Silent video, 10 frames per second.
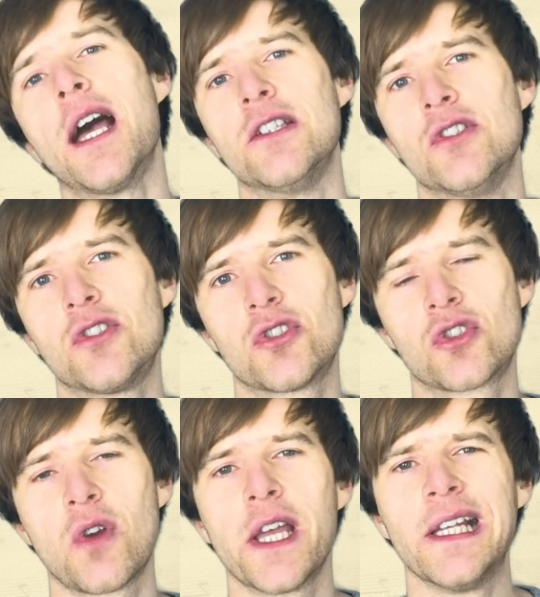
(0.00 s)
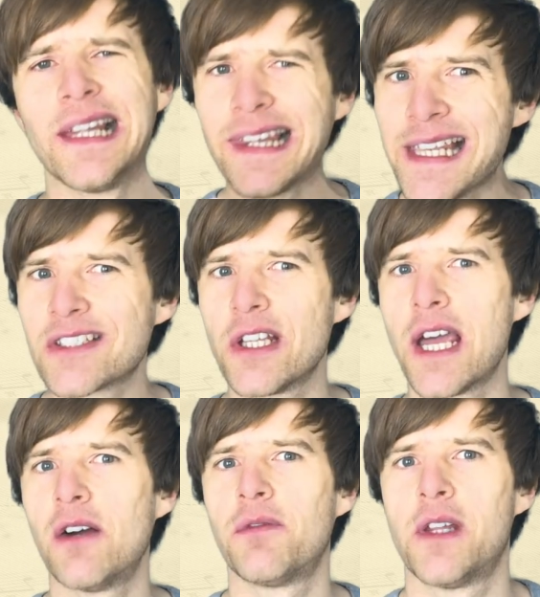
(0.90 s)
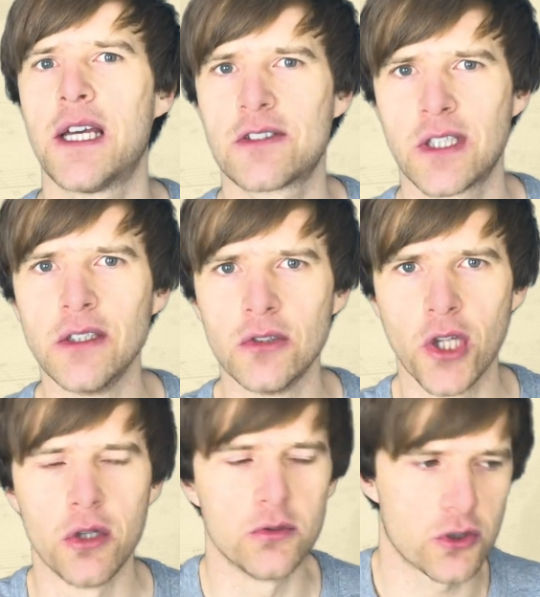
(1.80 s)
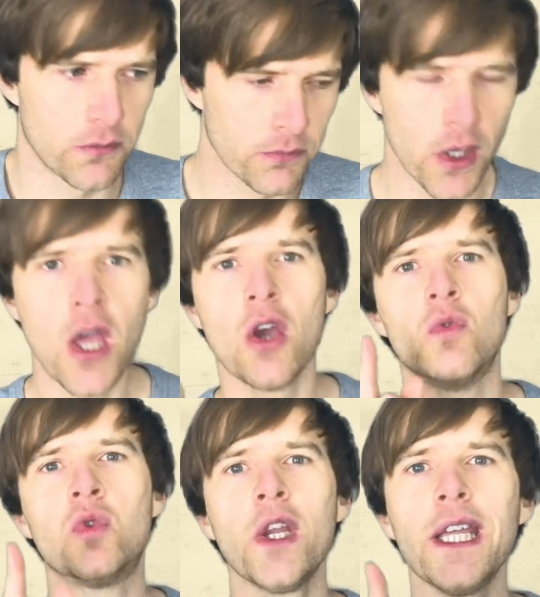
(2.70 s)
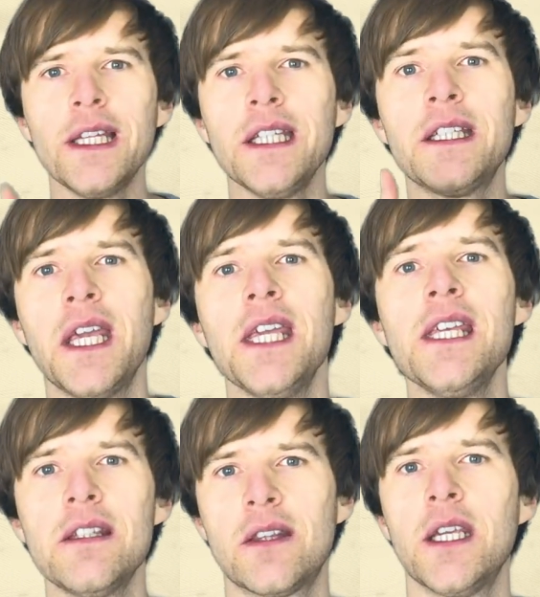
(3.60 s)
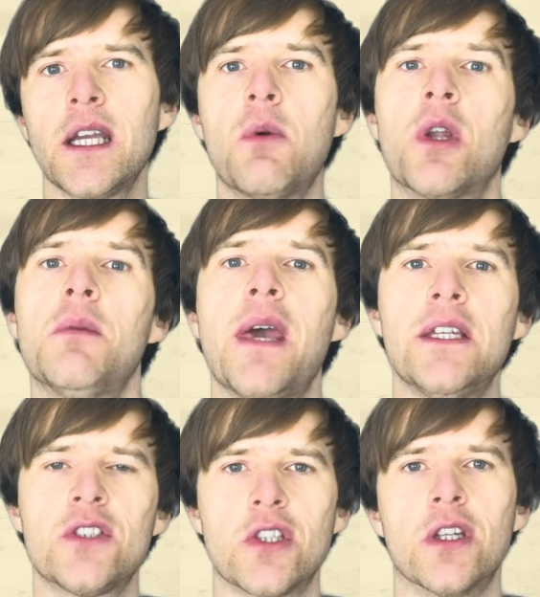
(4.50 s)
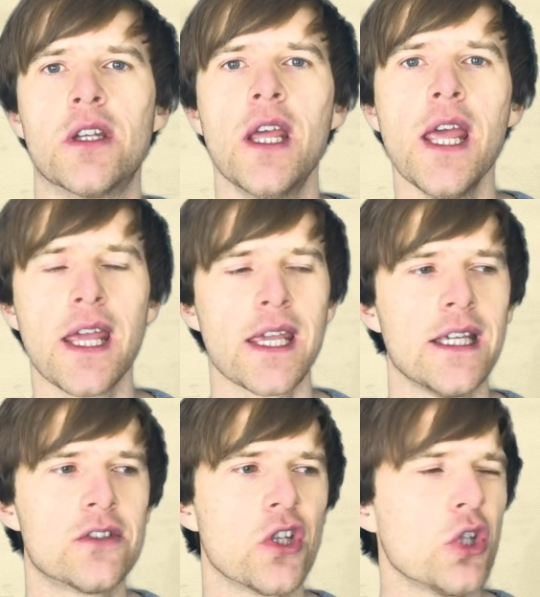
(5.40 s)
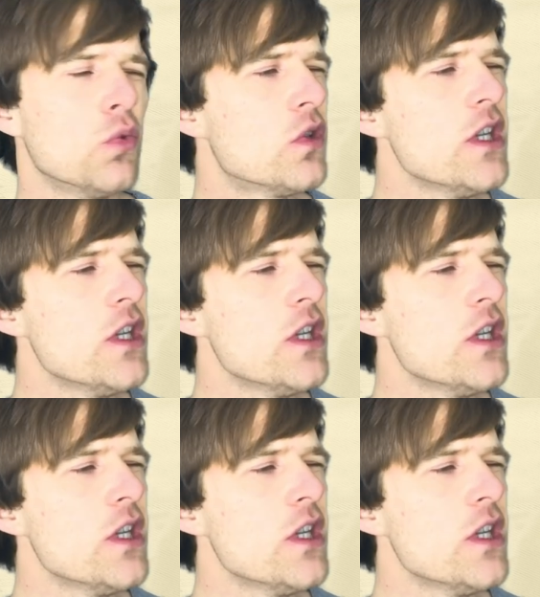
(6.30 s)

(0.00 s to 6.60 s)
and try and listen out for that single note. Really key thing I want to mention is that you